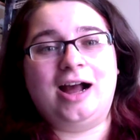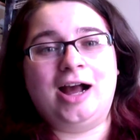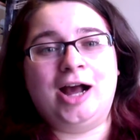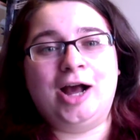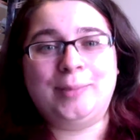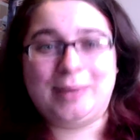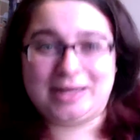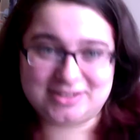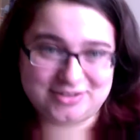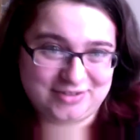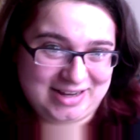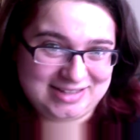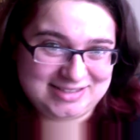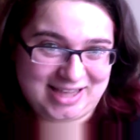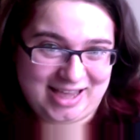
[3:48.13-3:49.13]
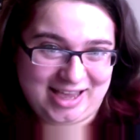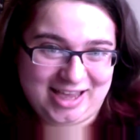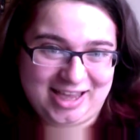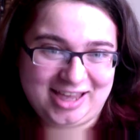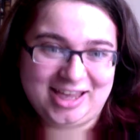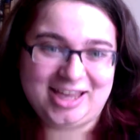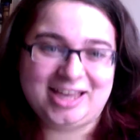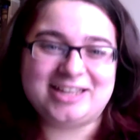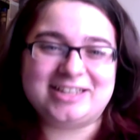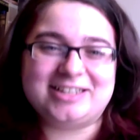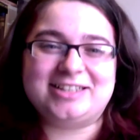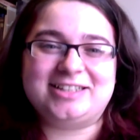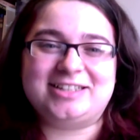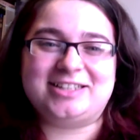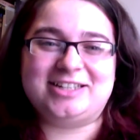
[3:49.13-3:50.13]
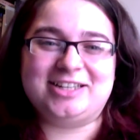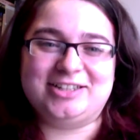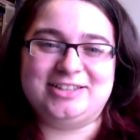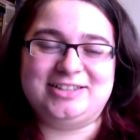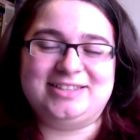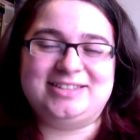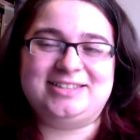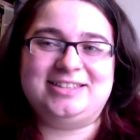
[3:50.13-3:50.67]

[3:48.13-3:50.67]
a better essay, because